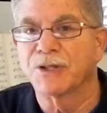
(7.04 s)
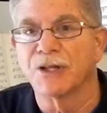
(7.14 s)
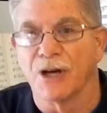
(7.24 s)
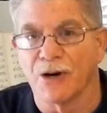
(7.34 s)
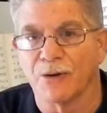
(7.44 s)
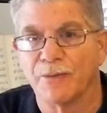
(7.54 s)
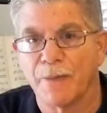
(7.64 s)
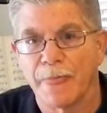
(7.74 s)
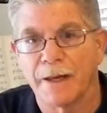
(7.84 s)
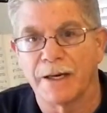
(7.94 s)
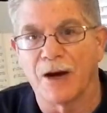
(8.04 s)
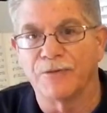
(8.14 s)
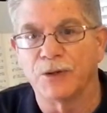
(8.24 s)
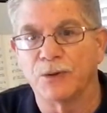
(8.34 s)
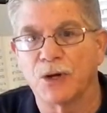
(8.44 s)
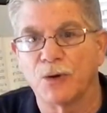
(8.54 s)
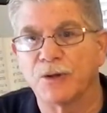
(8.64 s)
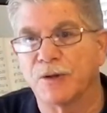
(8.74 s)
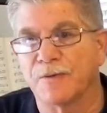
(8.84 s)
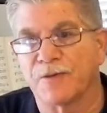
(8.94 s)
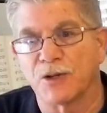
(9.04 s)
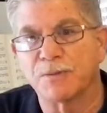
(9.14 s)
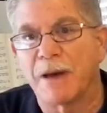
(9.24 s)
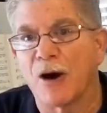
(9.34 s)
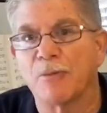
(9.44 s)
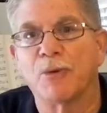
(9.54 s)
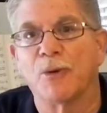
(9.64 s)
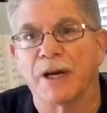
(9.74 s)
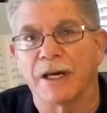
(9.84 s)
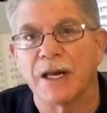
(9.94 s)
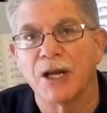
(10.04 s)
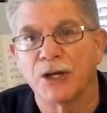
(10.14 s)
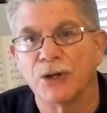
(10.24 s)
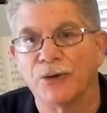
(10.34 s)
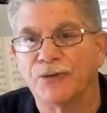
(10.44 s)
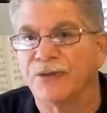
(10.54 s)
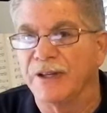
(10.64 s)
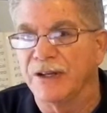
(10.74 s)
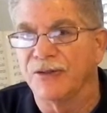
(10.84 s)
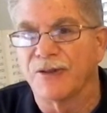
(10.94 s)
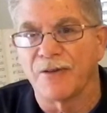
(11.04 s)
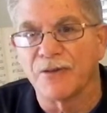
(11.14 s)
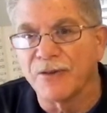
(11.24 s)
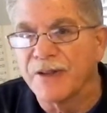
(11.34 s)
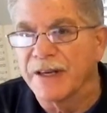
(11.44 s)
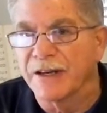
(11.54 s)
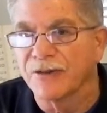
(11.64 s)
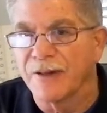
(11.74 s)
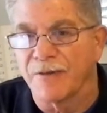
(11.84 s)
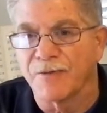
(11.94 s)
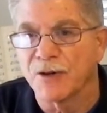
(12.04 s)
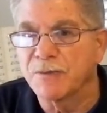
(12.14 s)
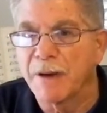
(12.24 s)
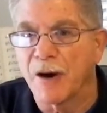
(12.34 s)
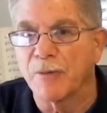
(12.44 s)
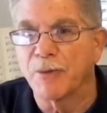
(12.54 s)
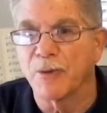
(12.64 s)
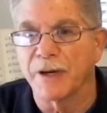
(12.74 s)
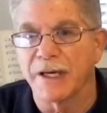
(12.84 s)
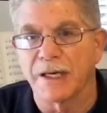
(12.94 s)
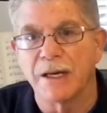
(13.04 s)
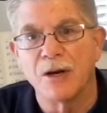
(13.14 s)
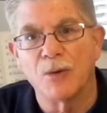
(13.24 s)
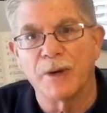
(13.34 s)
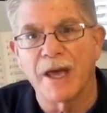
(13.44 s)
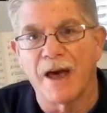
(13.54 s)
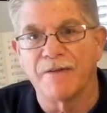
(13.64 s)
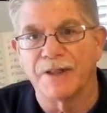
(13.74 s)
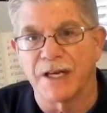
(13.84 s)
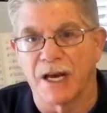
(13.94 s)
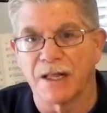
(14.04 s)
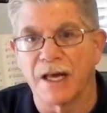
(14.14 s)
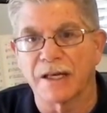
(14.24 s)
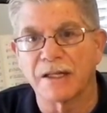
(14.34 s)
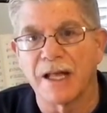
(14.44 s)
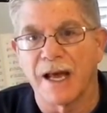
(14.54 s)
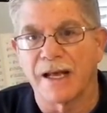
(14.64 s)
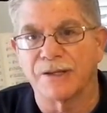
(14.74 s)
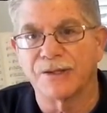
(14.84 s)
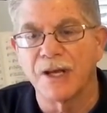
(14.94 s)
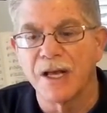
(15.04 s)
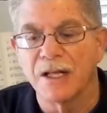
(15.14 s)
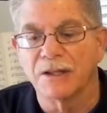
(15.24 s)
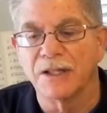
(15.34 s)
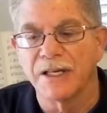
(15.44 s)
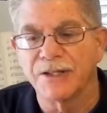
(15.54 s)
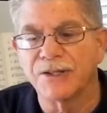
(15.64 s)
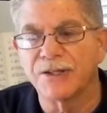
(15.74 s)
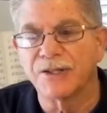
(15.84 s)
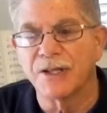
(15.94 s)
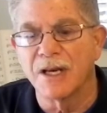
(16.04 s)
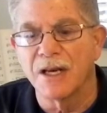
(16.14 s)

to know. Now if you go to the first PowerPoint, you'll see several things. That first PowerPoint we have in the online class lists